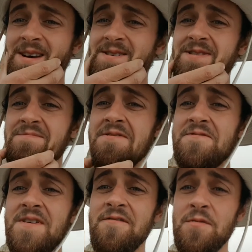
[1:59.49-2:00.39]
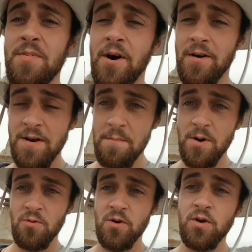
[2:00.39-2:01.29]
I think my favorite part
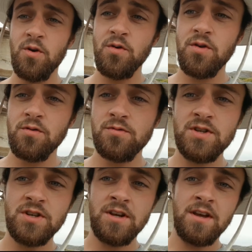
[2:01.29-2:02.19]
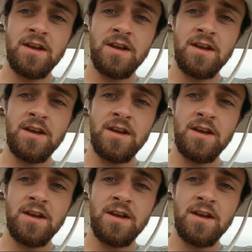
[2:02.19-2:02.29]
about the hoodoos